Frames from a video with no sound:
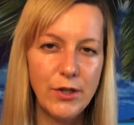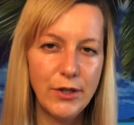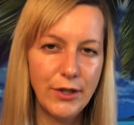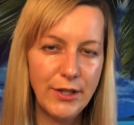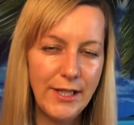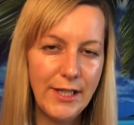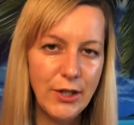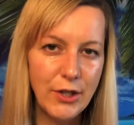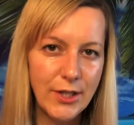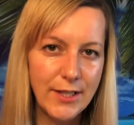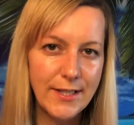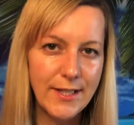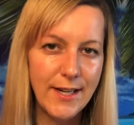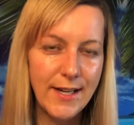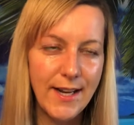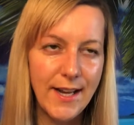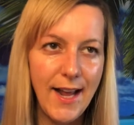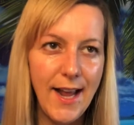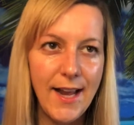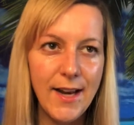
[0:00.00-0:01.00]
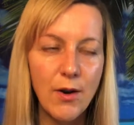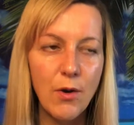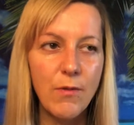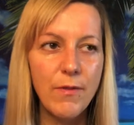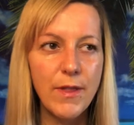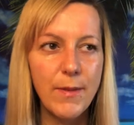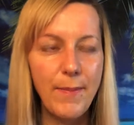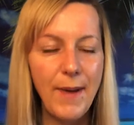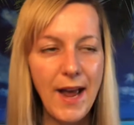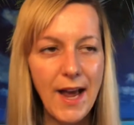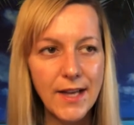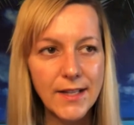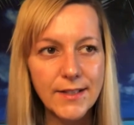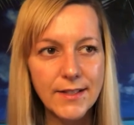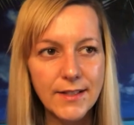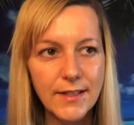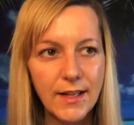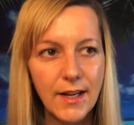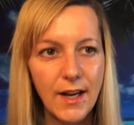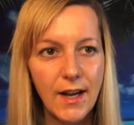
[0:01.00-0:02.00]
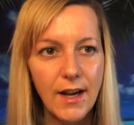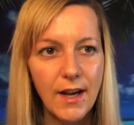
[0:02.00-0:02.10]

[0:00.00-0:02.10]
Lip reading: teaches it. And over the past